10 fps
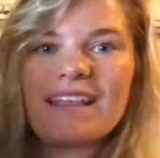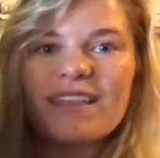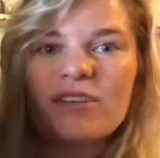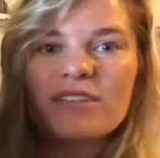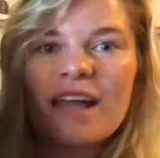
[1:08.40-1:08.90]

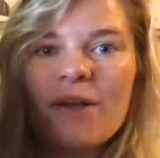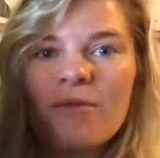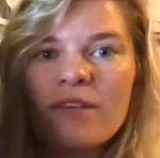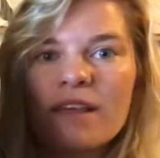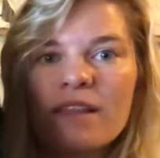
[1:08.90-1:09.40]
there's not
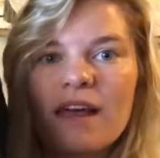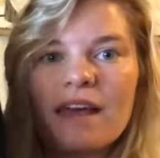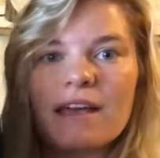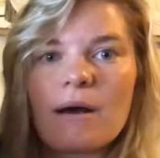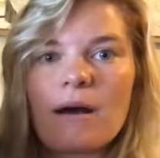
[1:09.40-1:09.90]
really
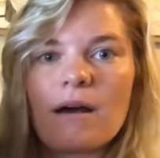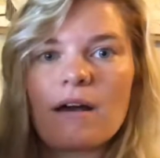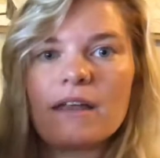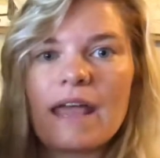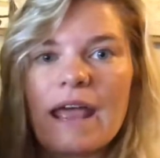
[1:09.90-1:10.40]
like
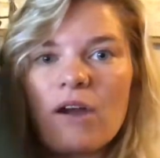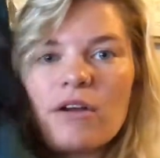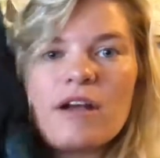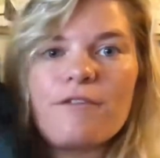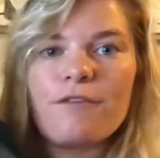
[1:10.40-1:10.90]
an
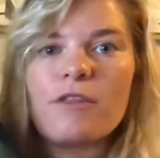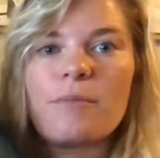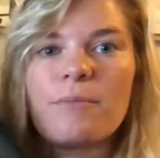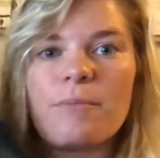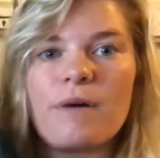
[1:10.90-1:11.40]
area
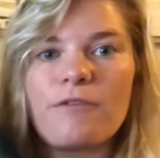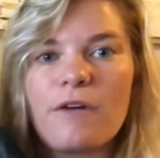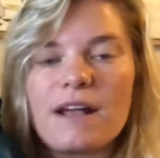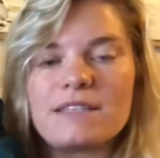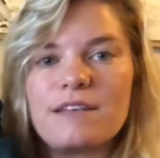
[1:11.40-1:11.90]
for
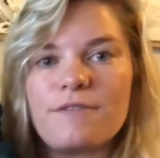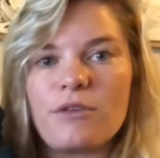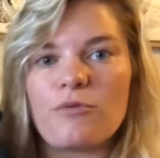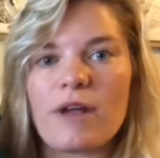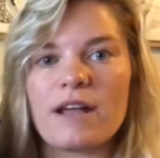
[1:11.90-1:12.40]
I see
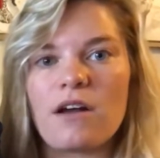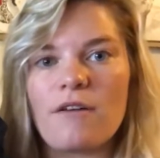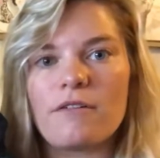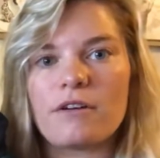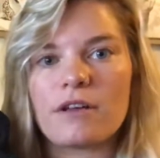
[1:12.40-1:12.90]
the rain
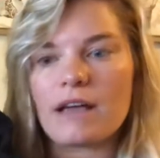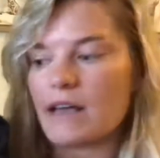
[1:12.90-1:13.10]
cover to